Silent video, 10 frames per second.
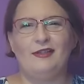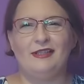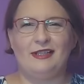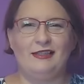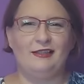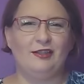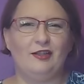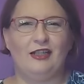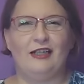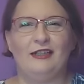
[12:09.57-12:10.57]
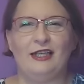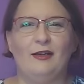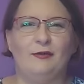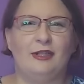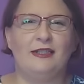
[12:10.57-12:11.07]
deciding, okay,
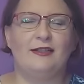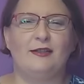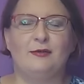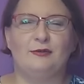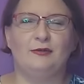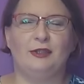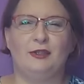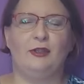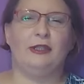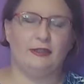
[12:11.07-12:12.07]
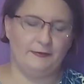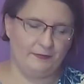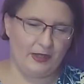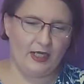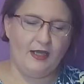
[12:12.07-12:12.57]
now let's go do the collar.
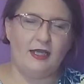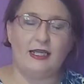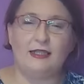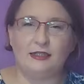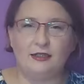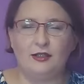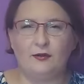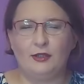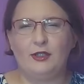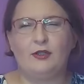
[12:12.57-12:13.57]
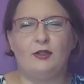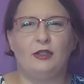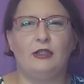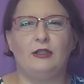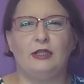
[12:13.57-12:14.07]
I start sewing
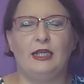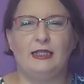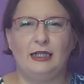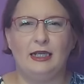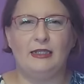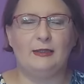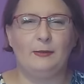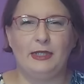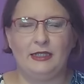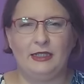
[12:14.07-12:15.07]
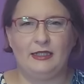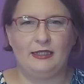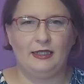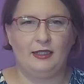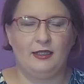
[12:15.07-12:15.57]
collar and I had a panic
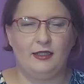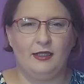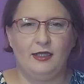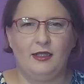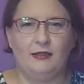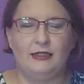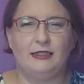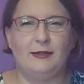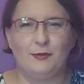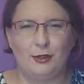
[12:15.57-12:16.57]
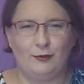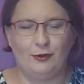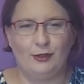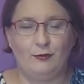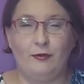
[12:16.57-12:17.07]
attack that I'm
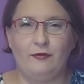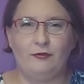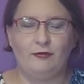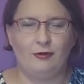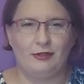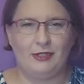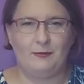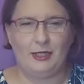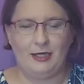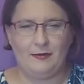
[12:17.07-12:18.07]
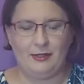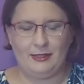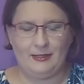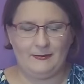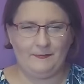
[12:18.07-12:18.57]
sewing with the wrong seam
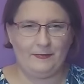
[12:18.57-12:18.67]
allowance.